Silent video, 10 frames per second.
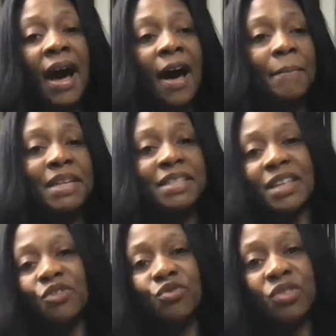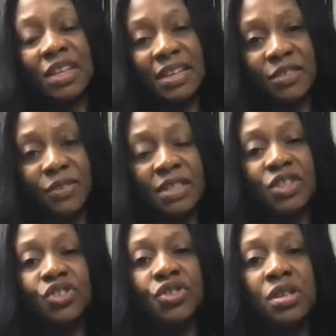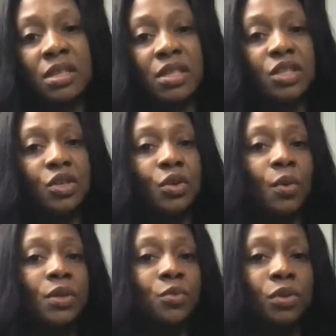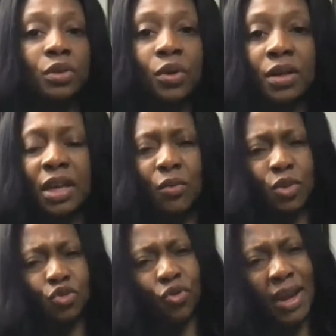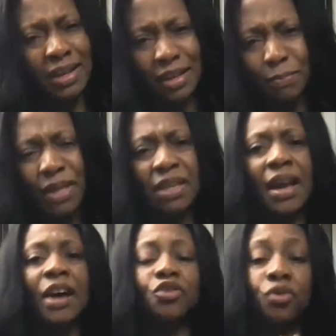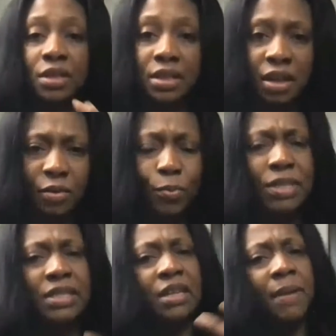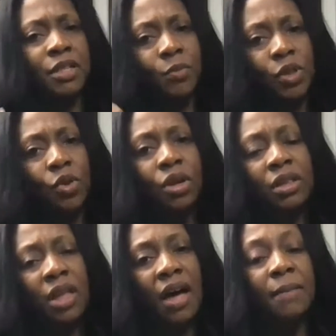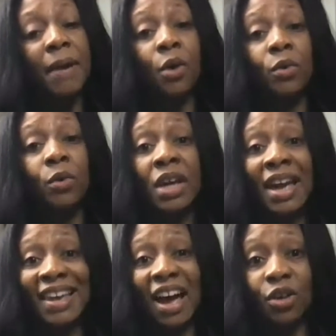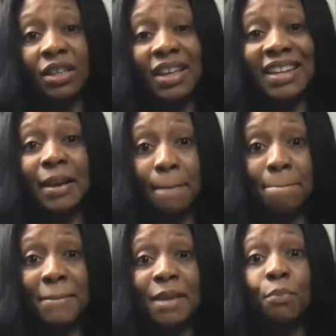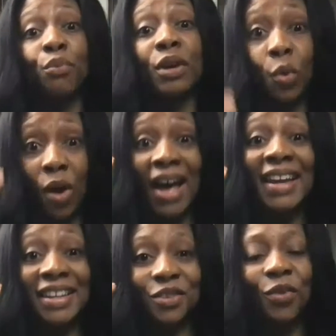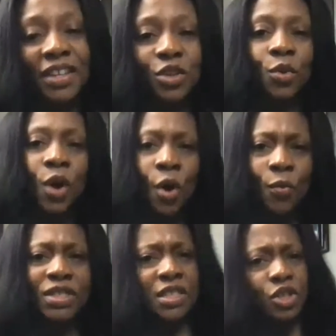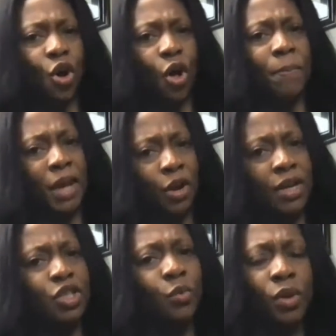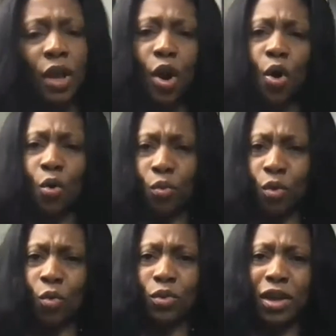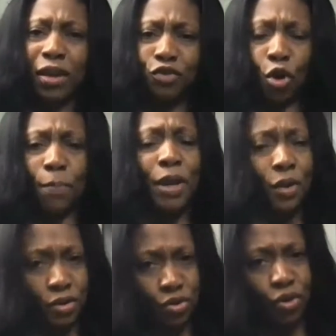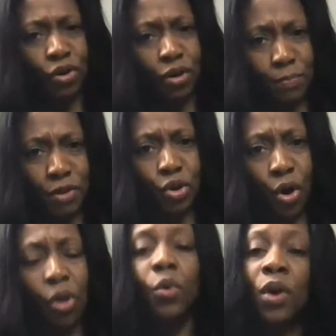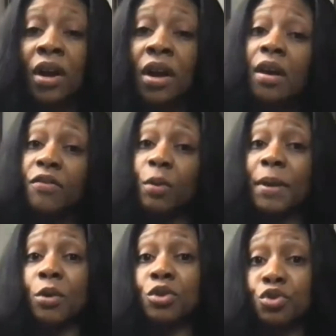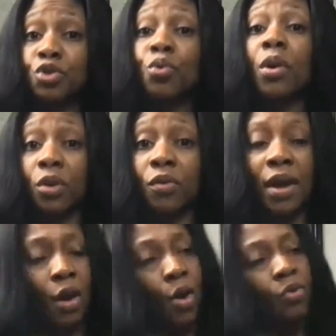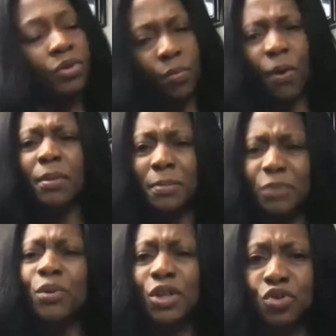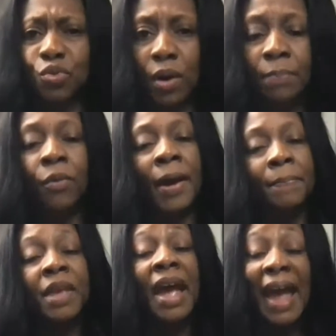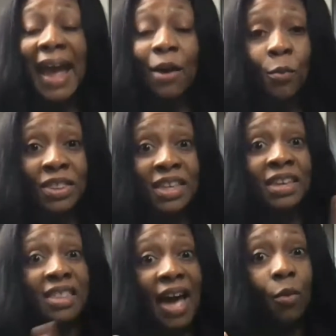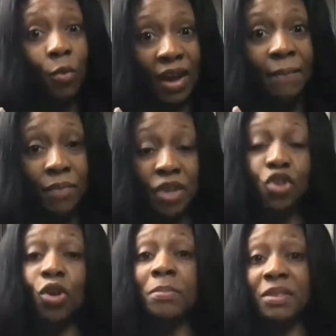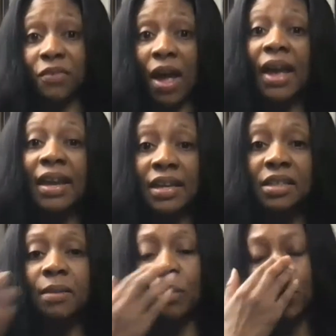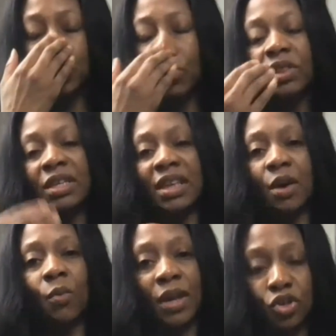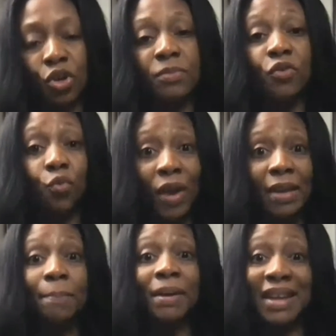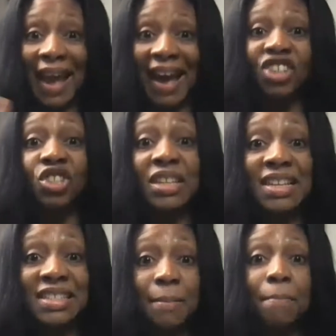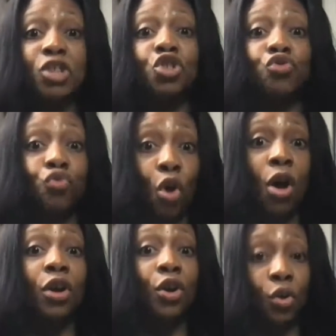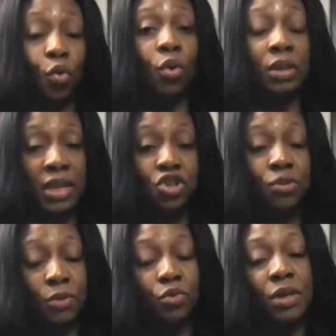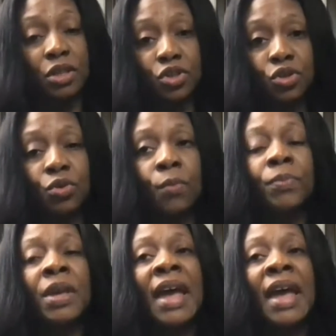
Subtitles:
And it's interesting as physicians, as we're learning and we're training in pediatrics and obesity medicine, we learn a lot about calculating mid-parental height, right? So we see tall parents and we're like, oh, well, they have tall parents. They're going to be tall. Or if their parents are shorter, right? Oh, they'll probably be pretty short, right? We think that way in terms of height, but we don't think that way in terms of weight, but actually it's a much stronger correlation between the two.